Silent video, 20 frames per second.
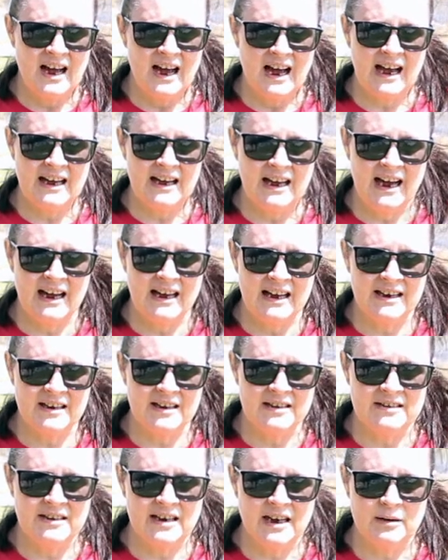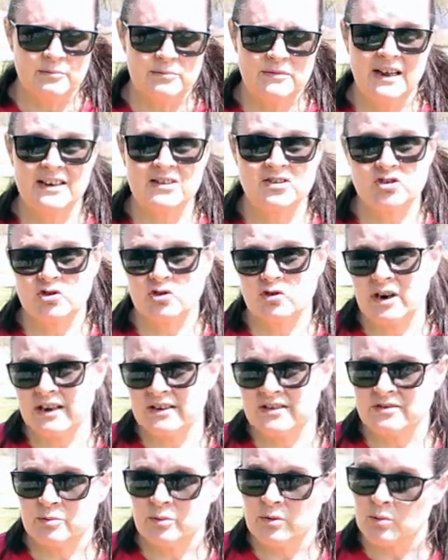I'm less
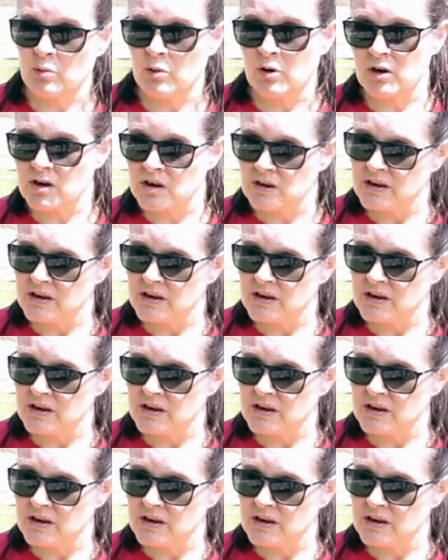stressed with work.